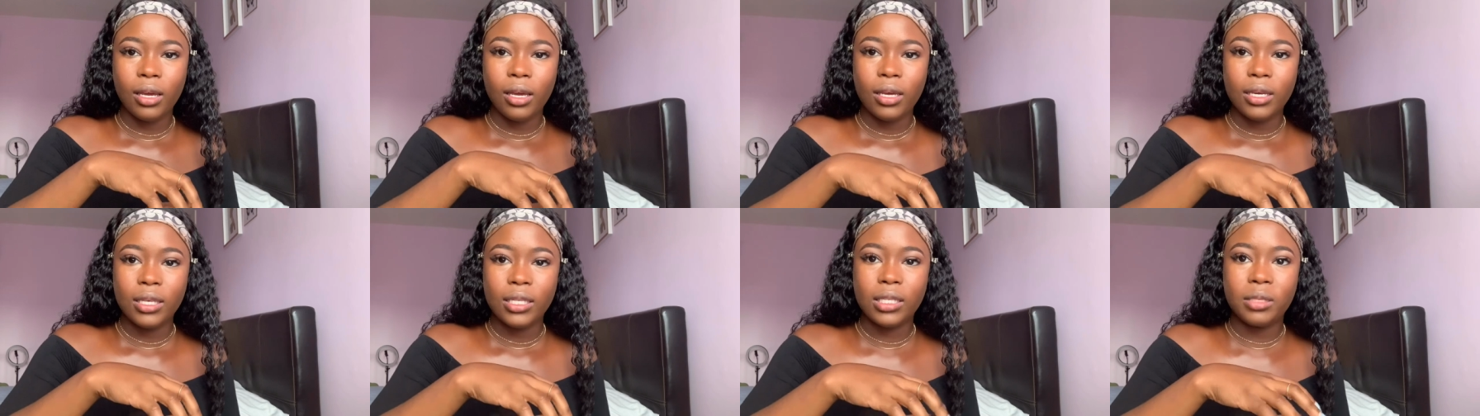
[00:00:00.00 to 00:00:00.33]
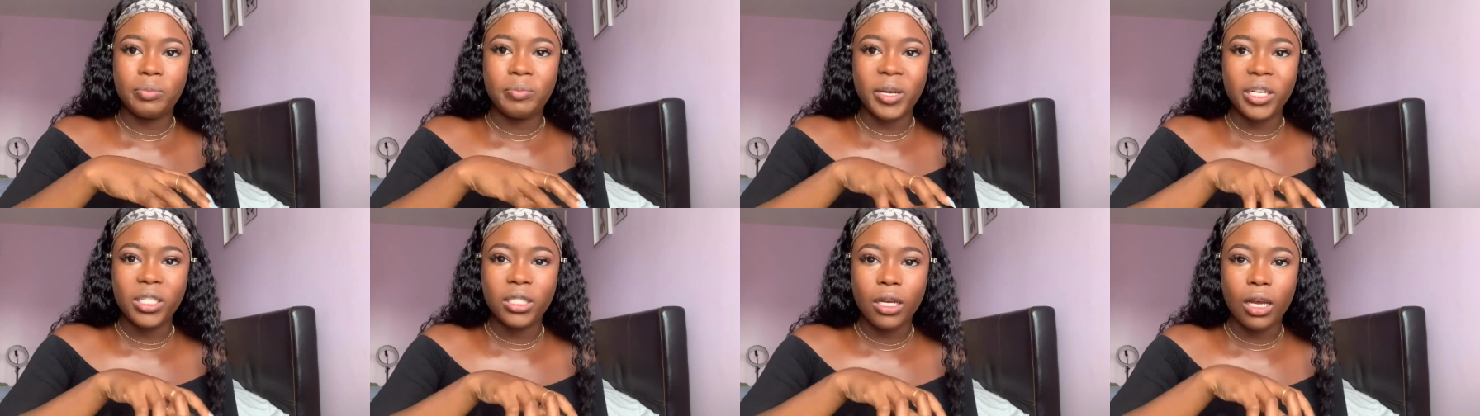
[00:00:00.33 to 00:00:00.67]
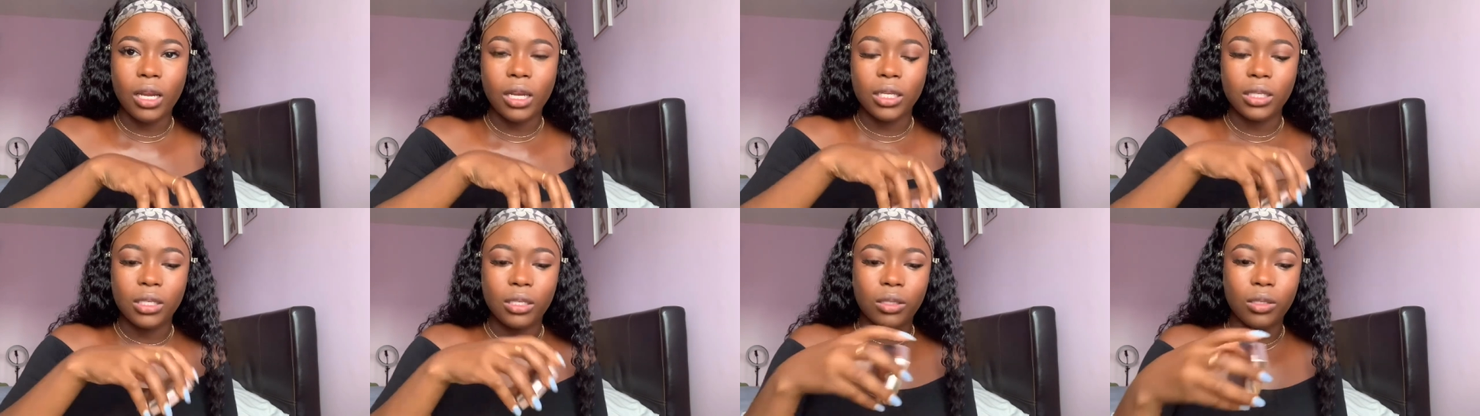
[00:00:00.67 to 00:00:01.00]

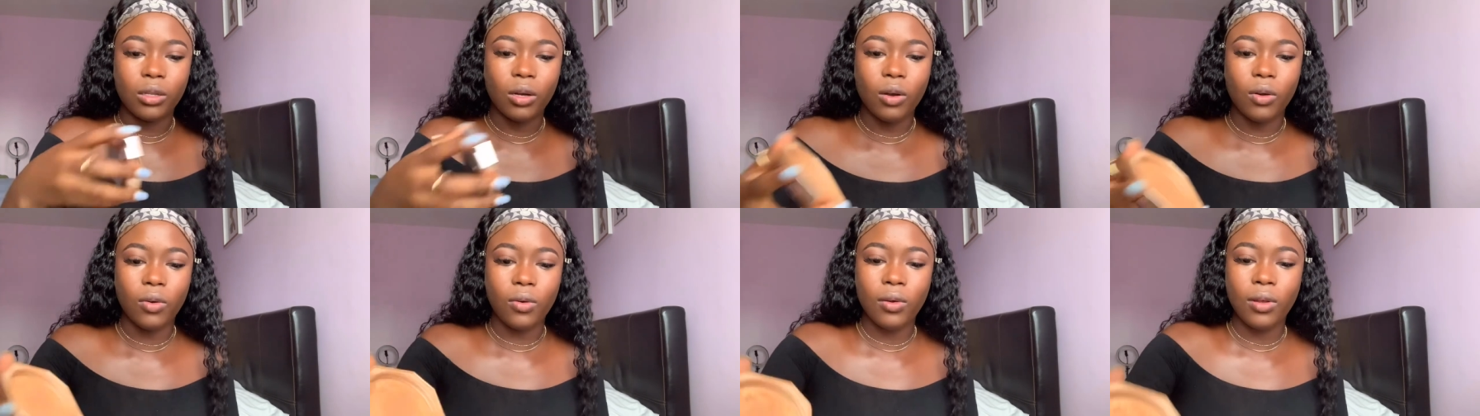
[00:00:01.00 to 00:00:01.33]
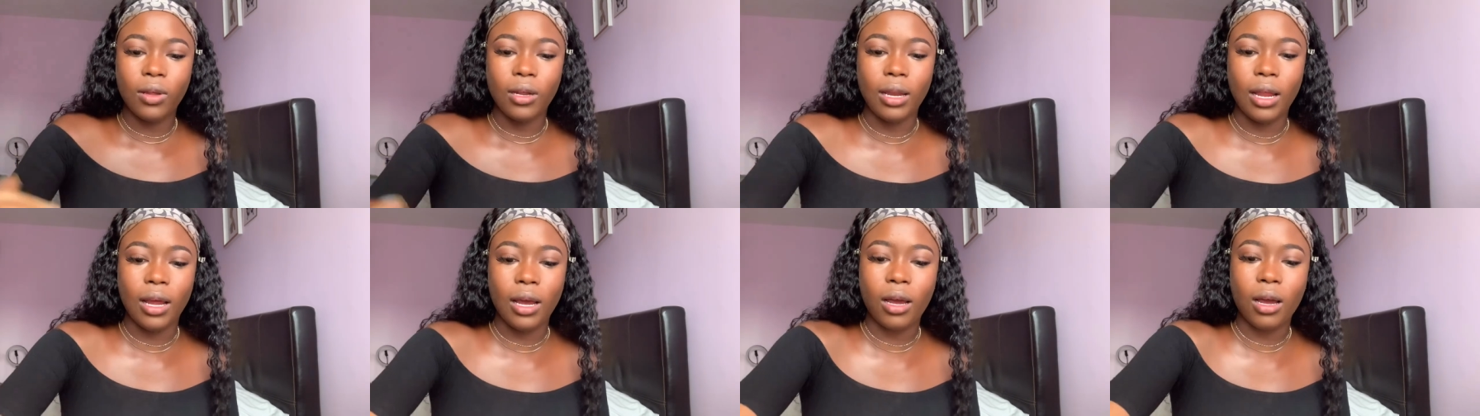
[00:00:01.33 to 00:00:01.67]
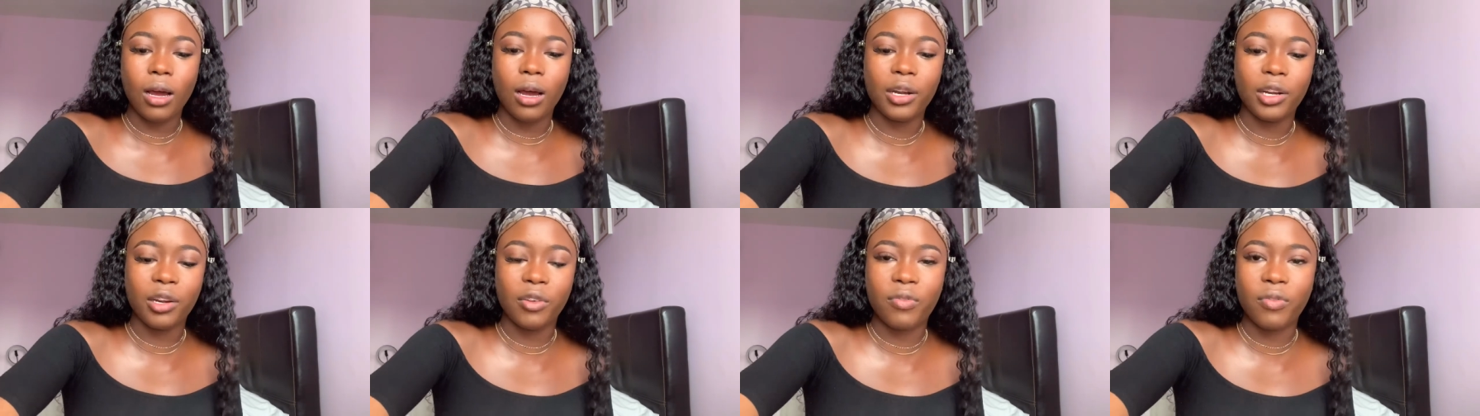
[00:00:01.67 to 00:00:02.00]
specialist now, like
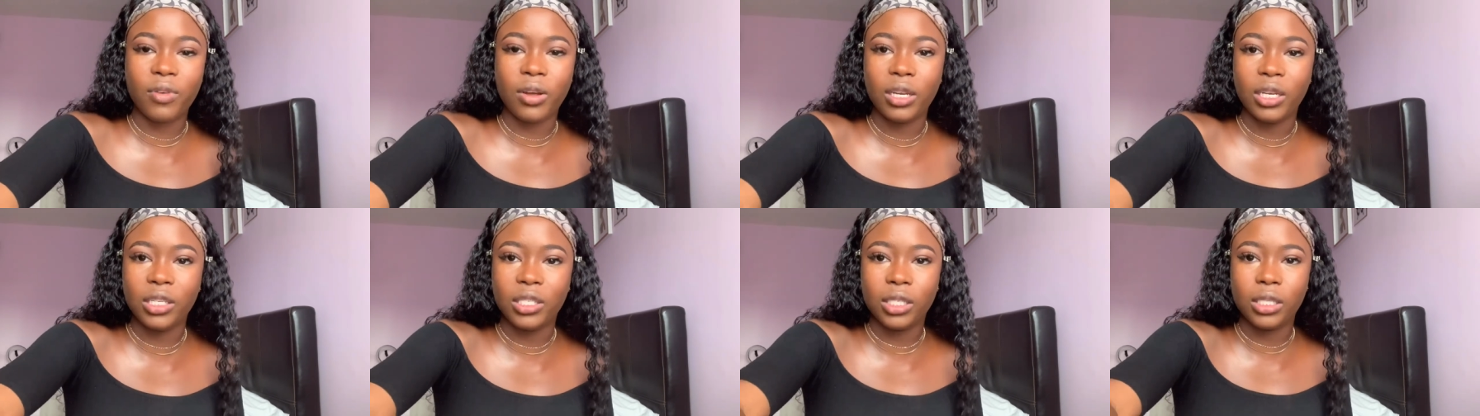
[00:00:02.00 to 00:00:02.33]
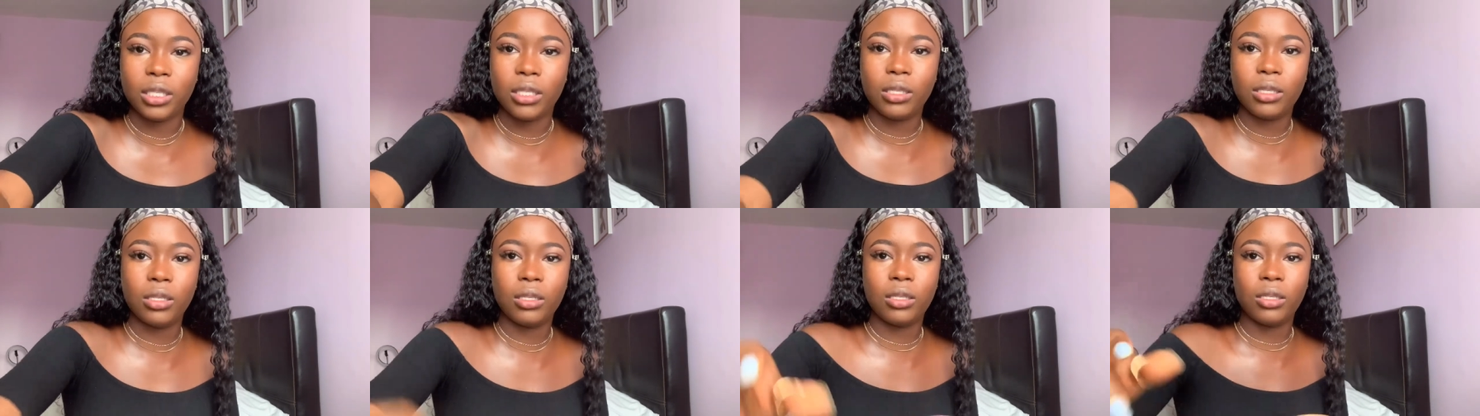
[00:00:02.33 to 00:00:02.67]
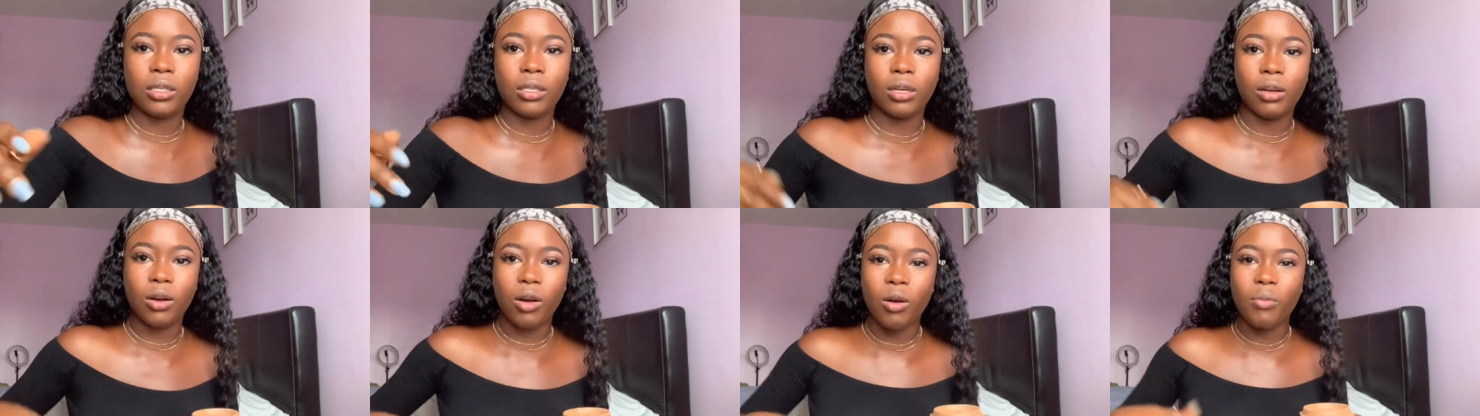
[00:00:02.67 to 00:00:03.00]
a nephrologist,
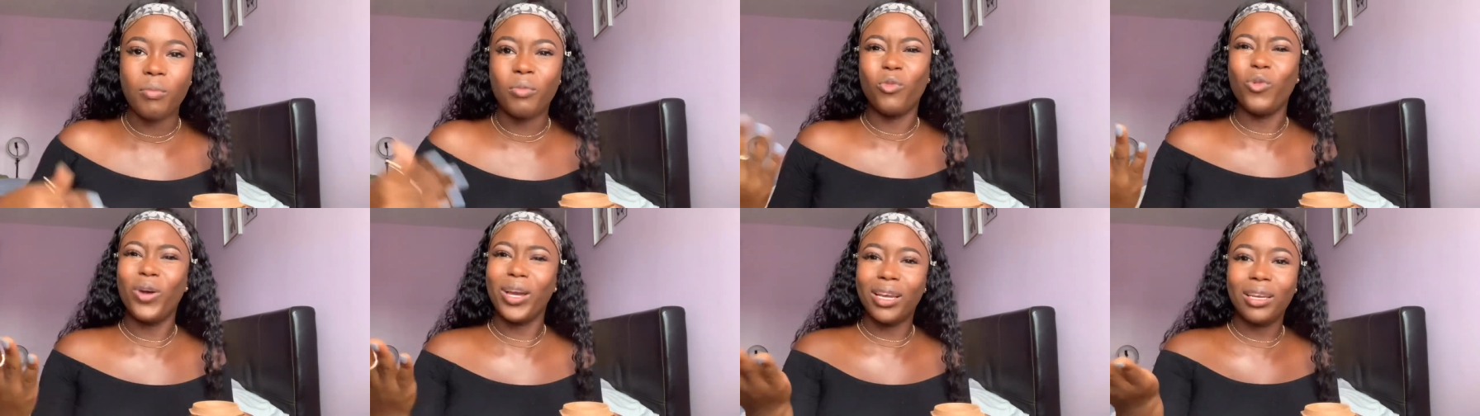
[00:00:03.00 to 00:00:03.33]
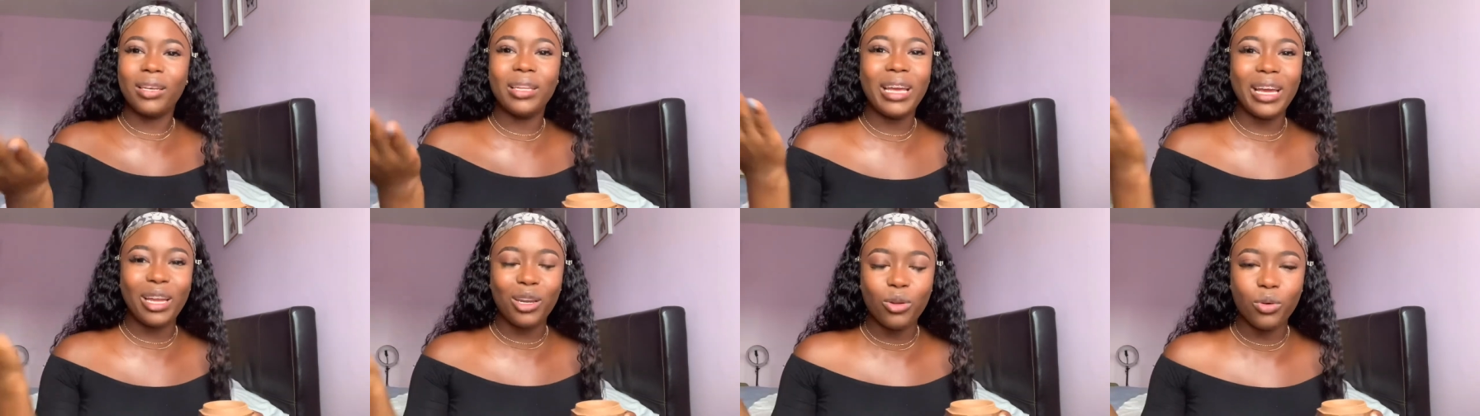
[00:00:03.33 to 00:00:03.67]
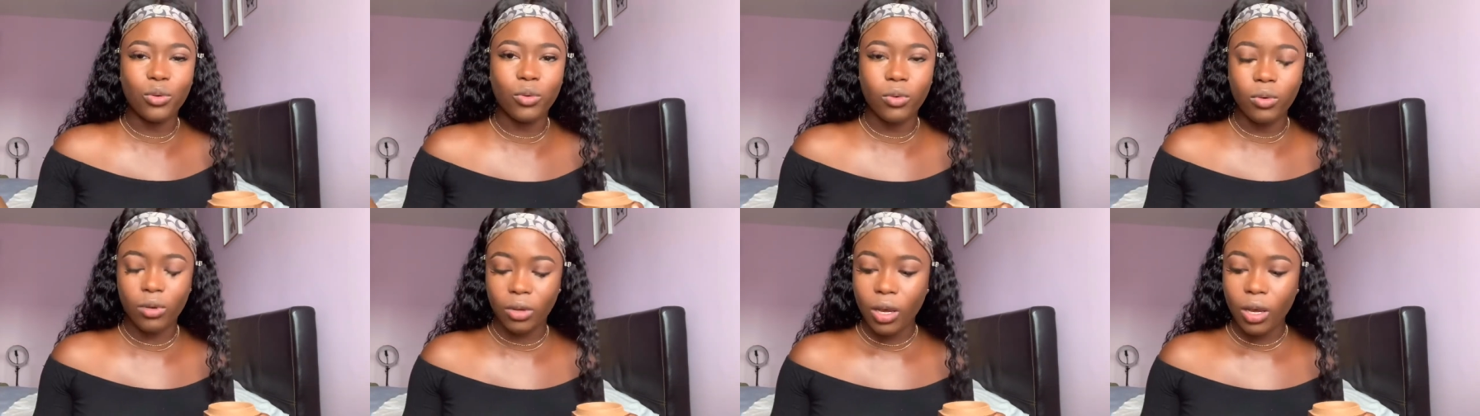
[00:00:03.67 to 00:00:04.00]
come, well, they do.